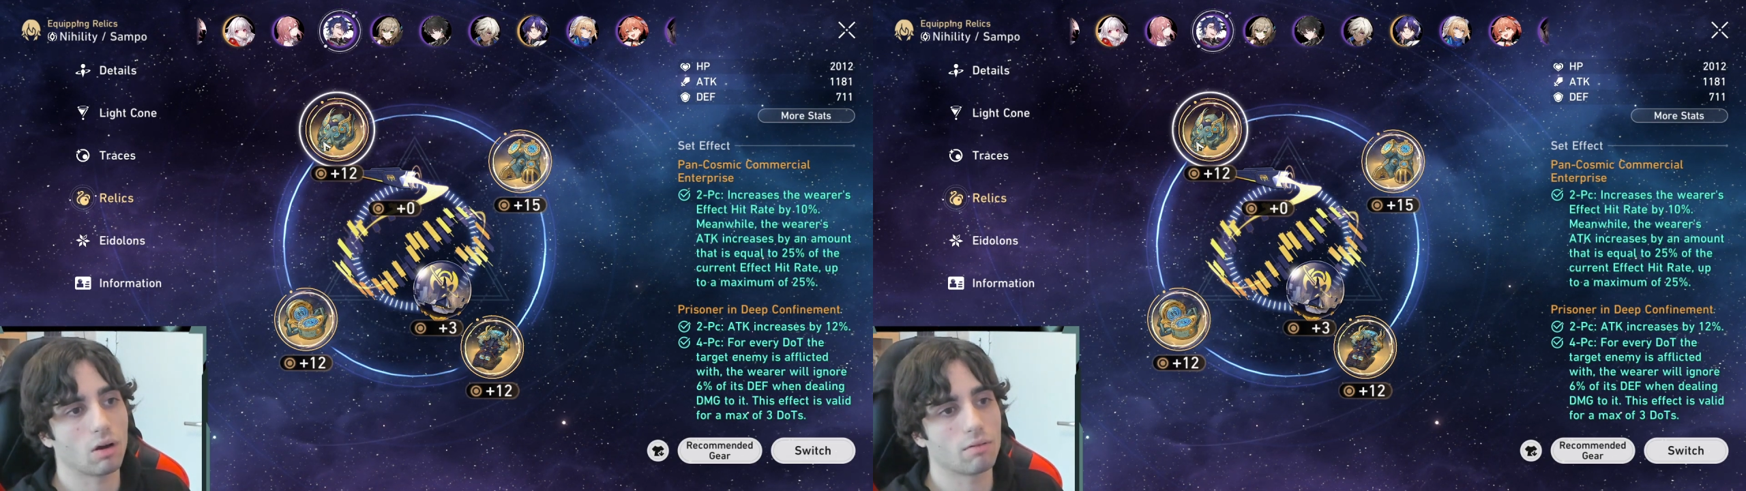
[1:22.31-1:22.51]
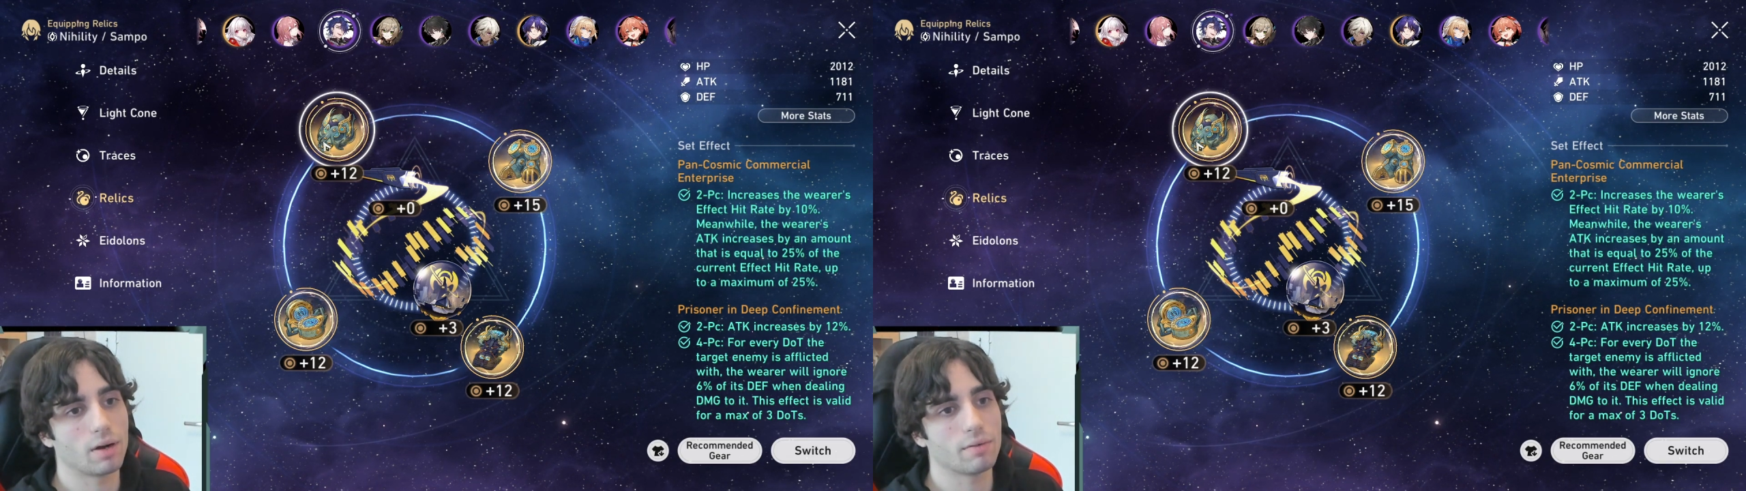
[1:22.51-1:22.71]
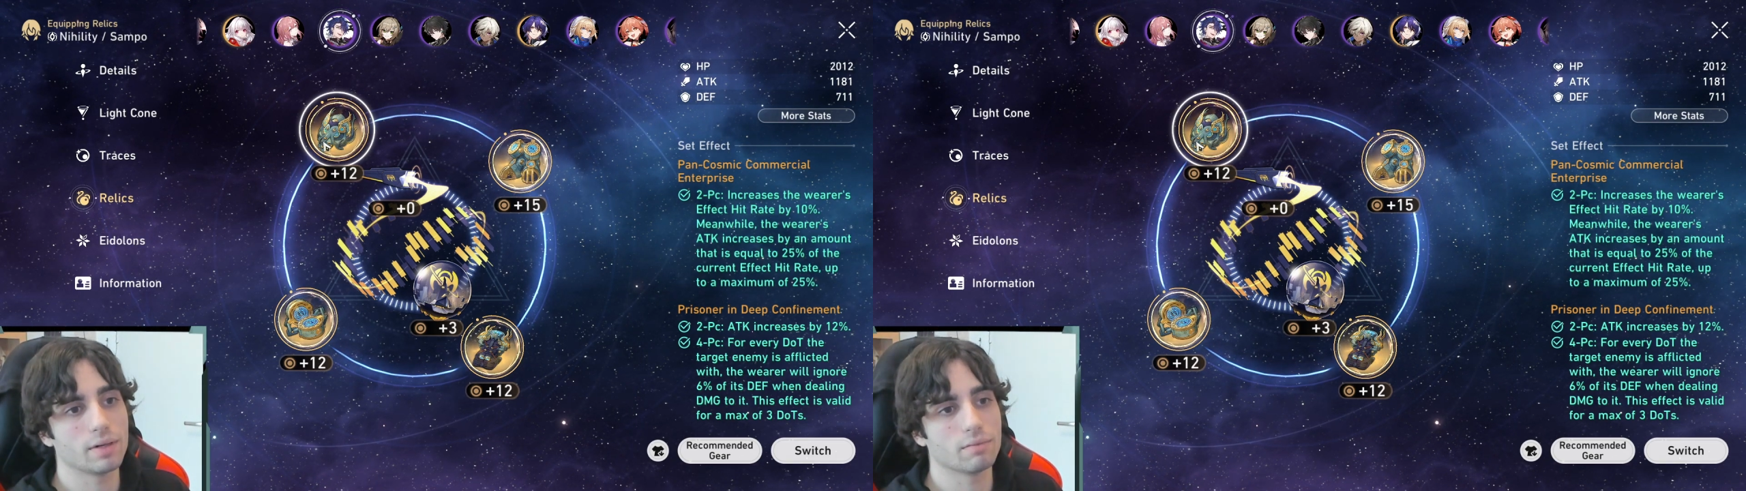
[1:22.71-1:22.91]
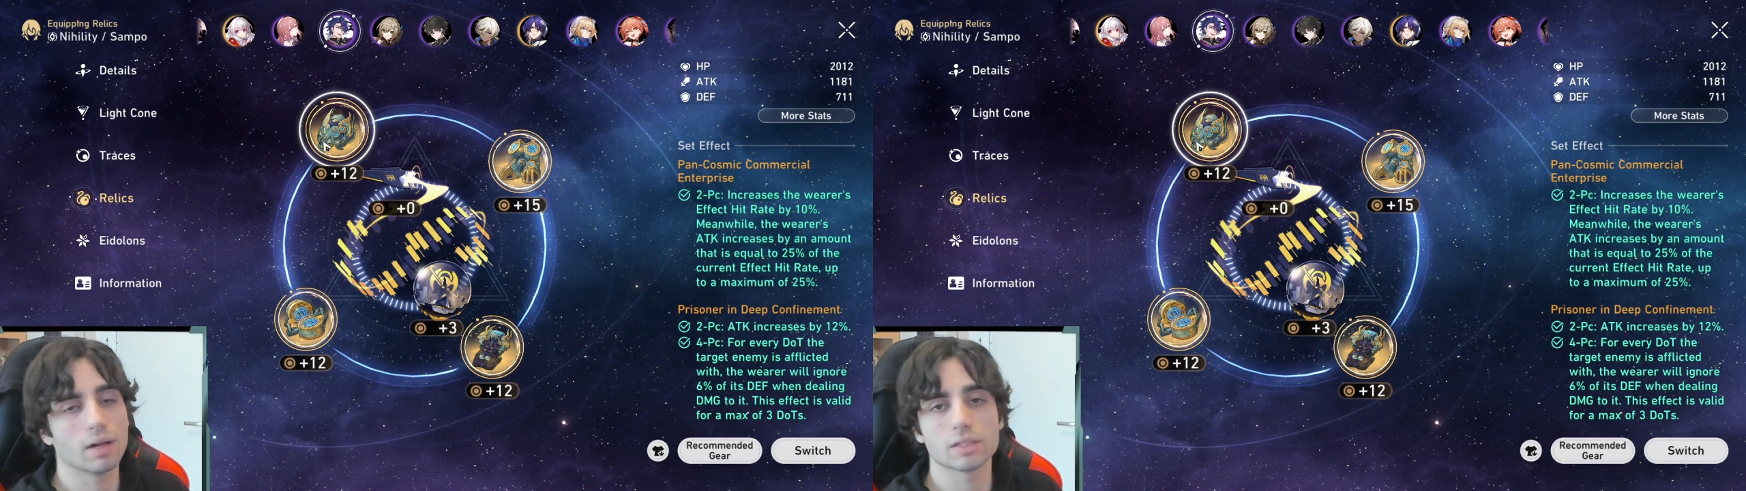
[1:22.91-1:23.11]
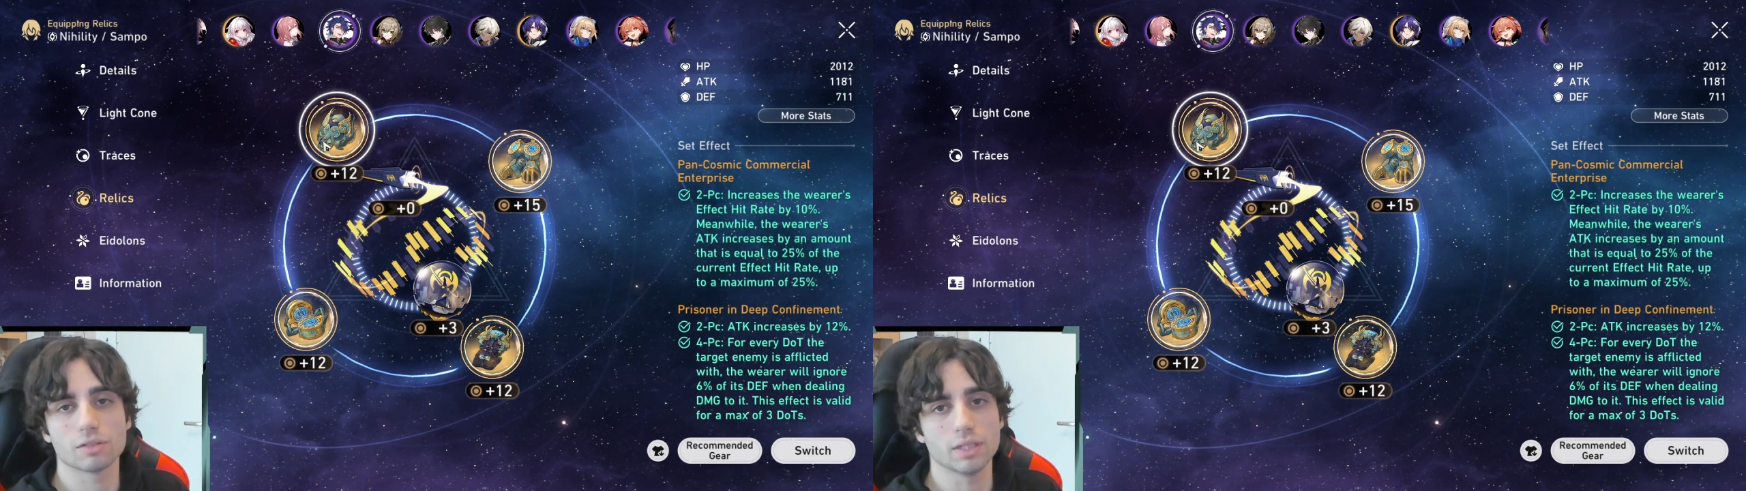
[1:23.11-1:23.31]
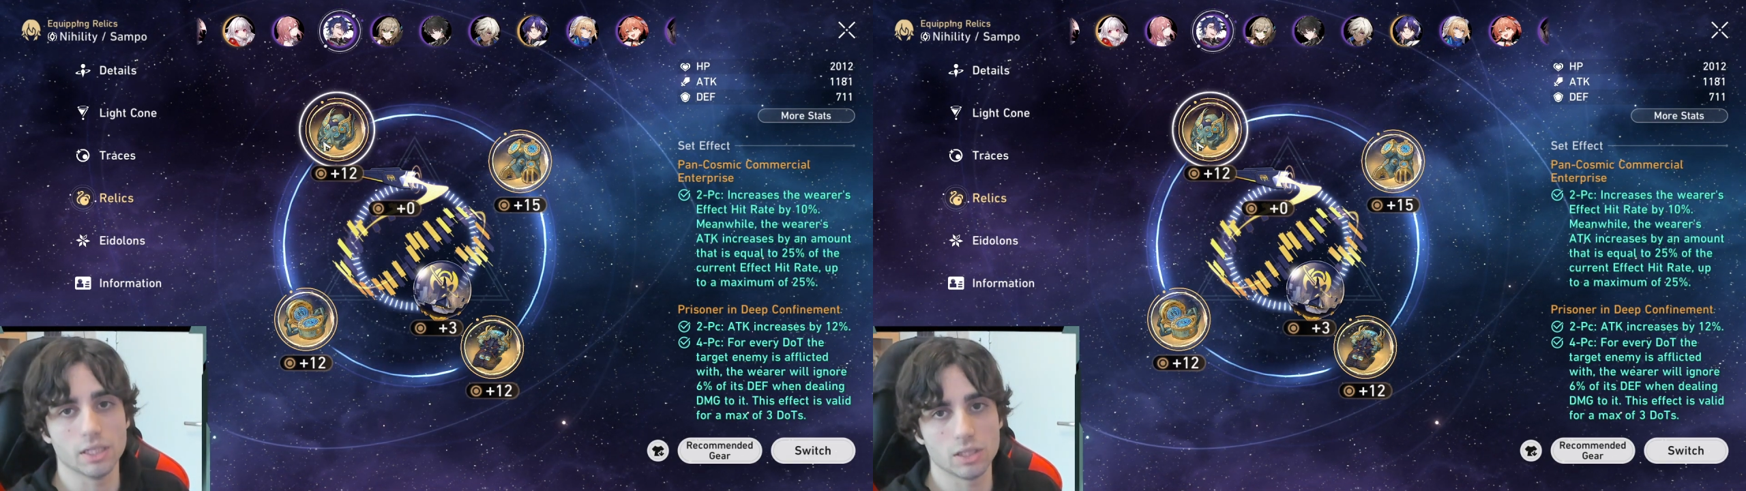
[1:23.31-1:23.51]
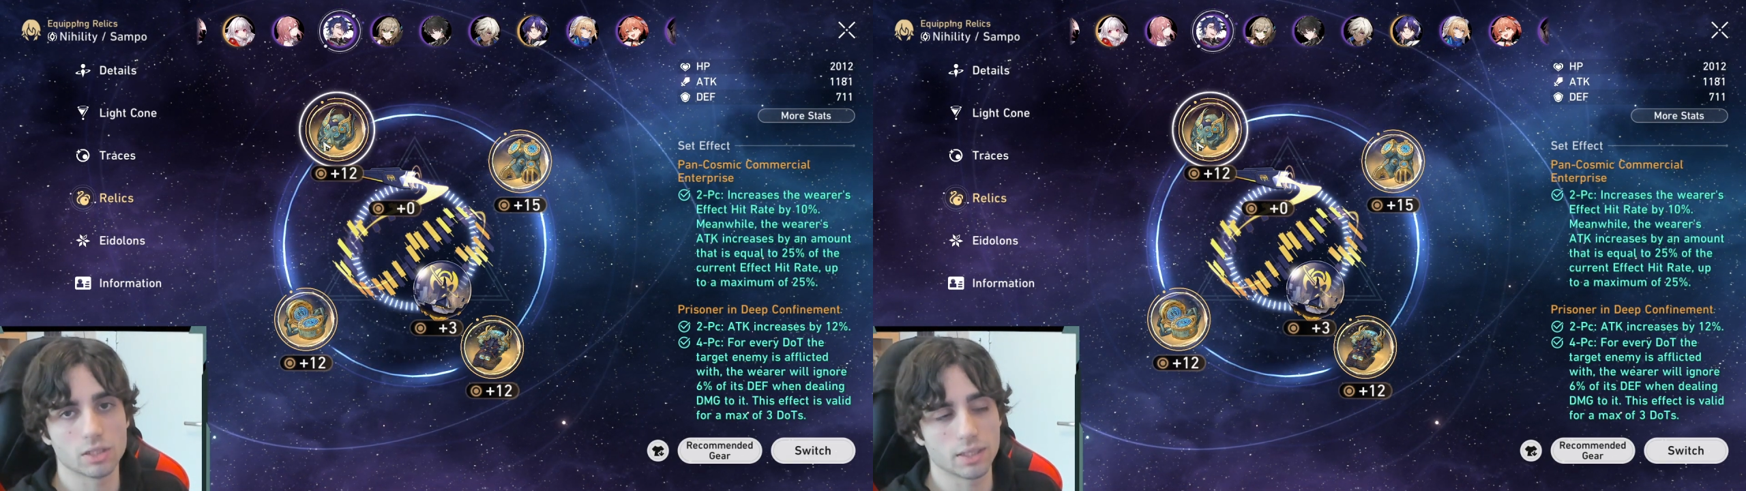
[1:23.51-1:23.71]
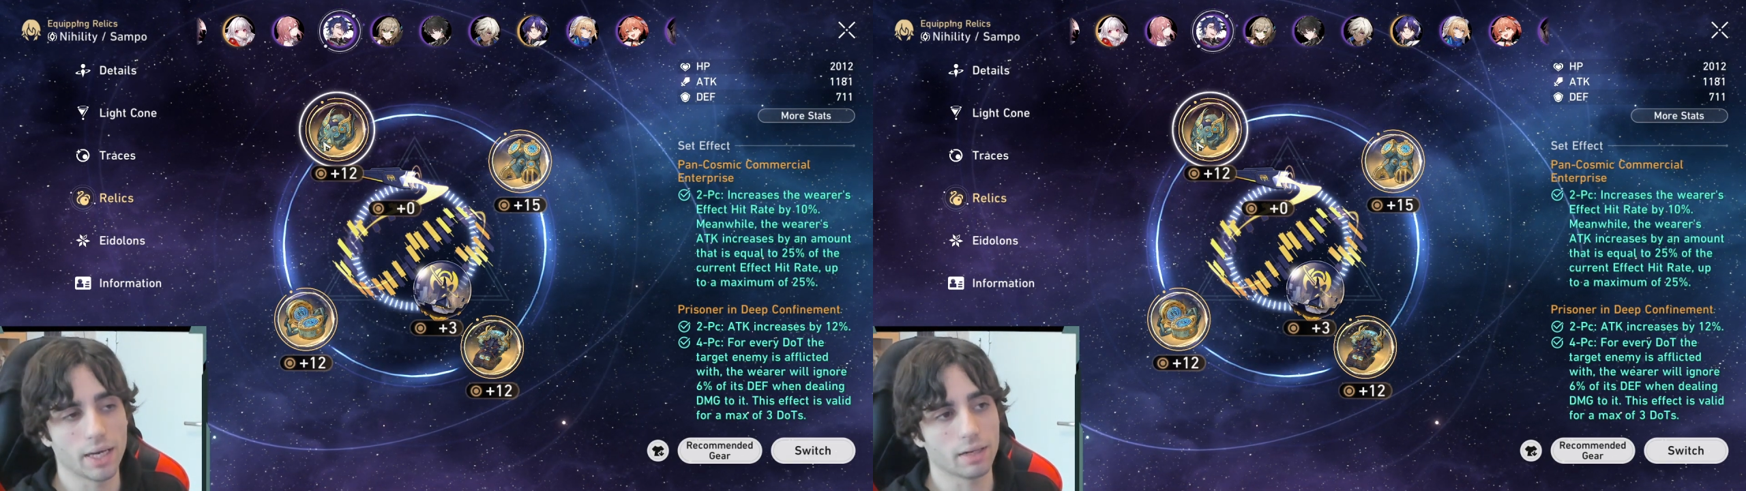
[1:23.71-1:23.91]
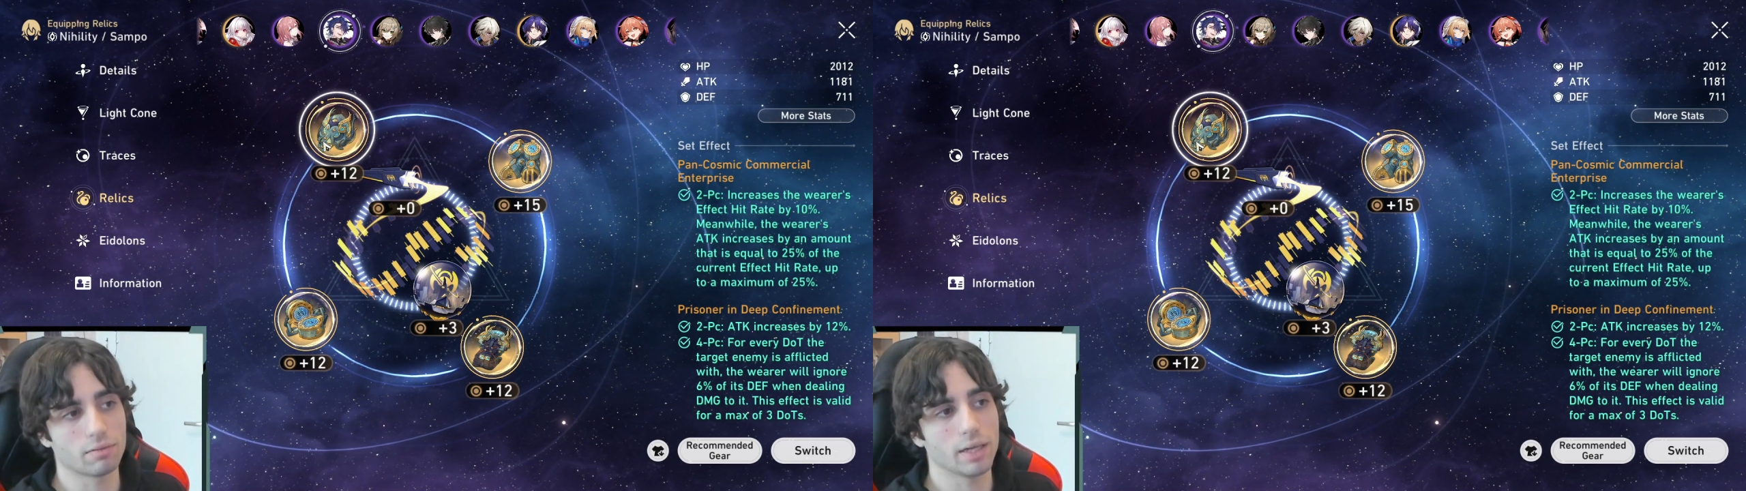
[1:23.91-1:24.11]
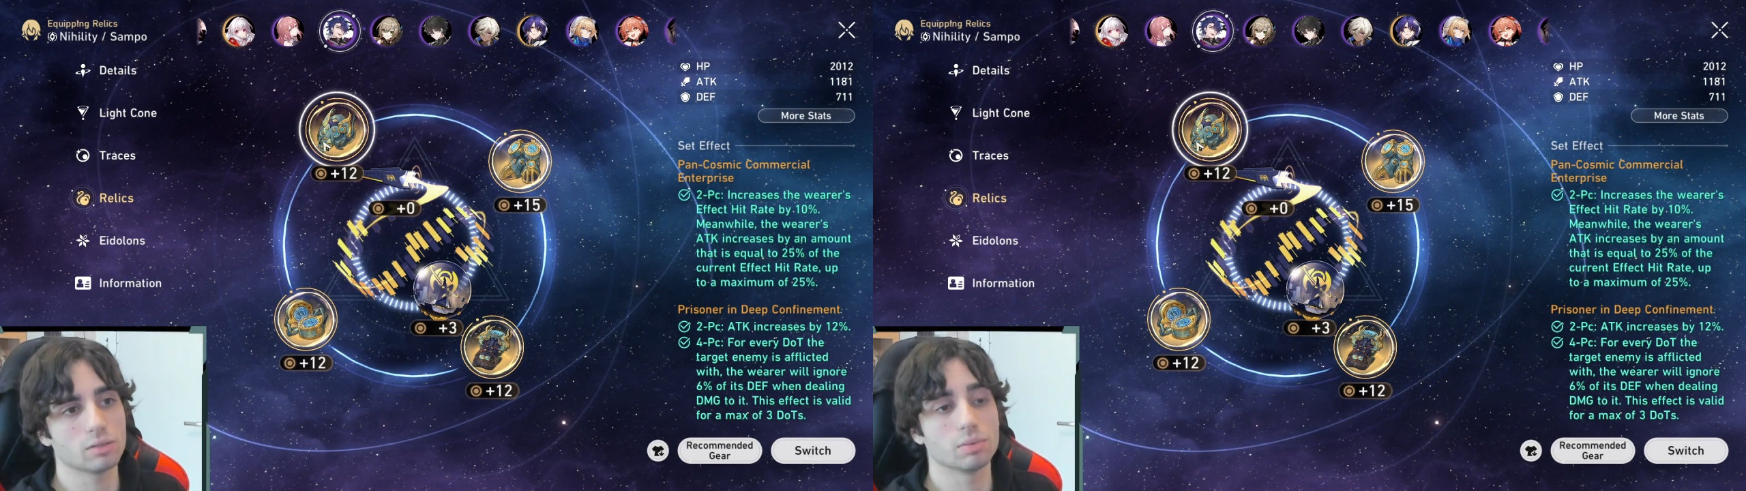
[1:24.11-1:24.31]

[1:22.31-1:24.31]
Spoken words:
are relatively easy to get, right?